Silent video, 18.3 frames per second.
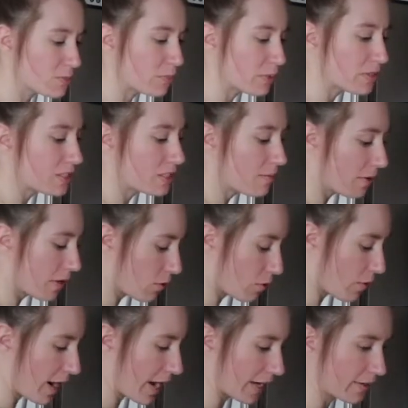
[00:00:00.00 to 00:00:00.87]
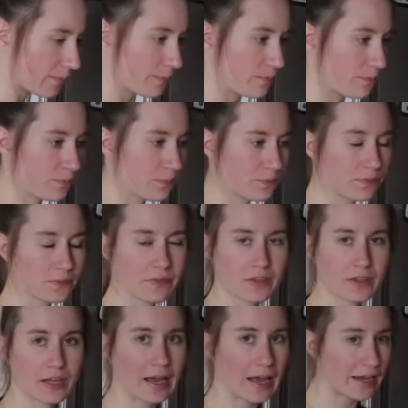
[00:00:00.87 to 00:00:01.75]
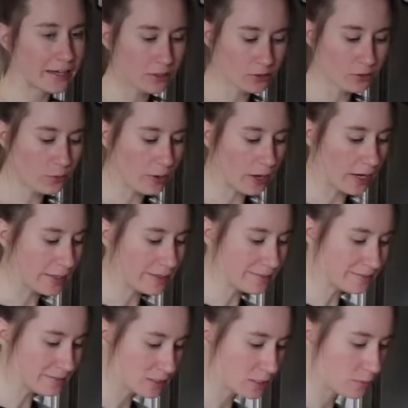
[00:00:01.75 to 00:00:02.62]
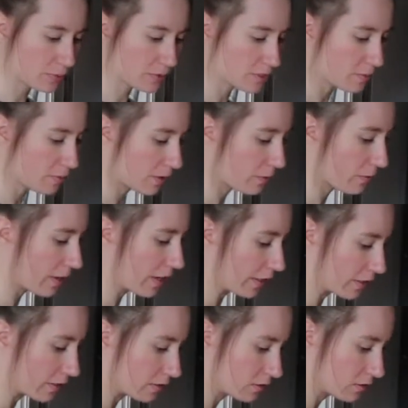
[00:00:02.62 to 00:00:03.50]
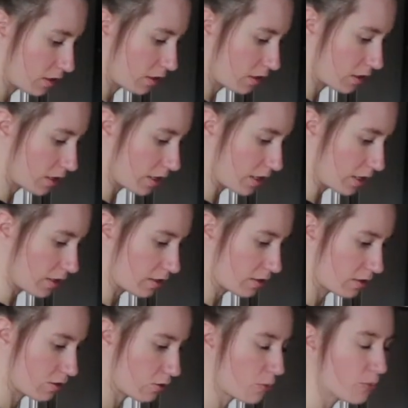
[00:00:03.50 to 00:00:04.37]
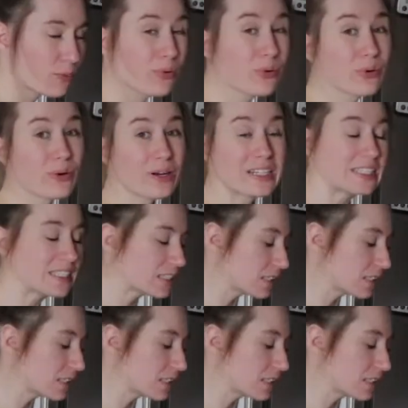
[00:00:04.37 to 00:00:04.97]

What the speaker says: puts them on the rack. I don't know why, she puts them on the rack. Okay, they're pretty